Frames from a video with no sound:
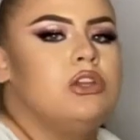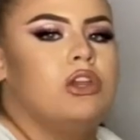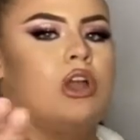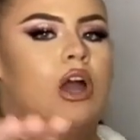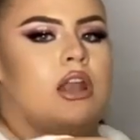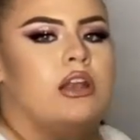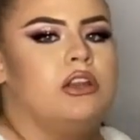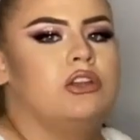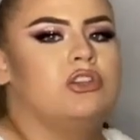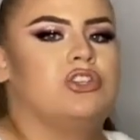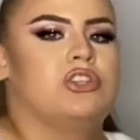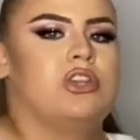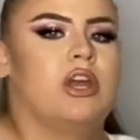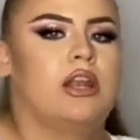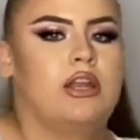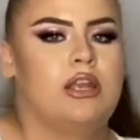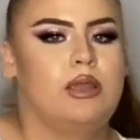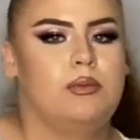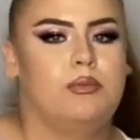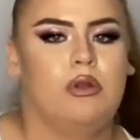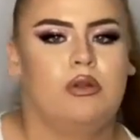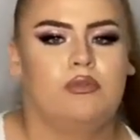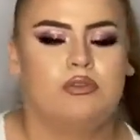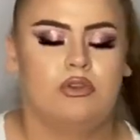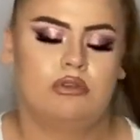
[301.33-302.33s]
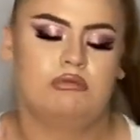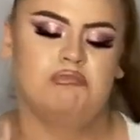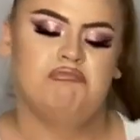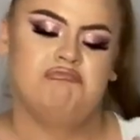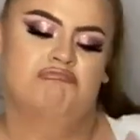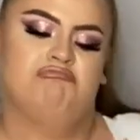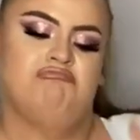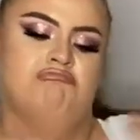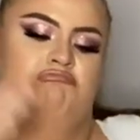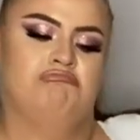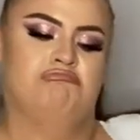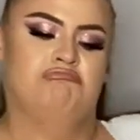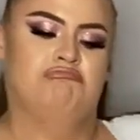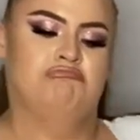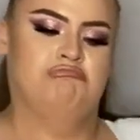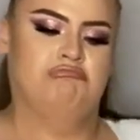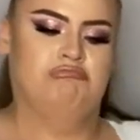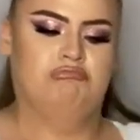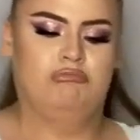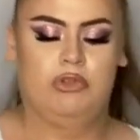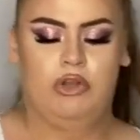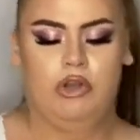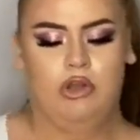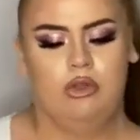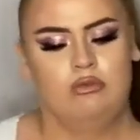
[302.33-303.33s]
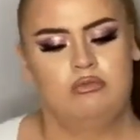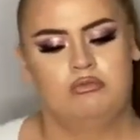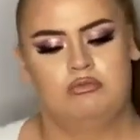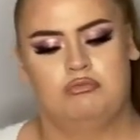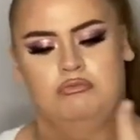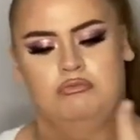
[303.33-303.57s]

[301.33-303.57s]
you kind of improvise, you know,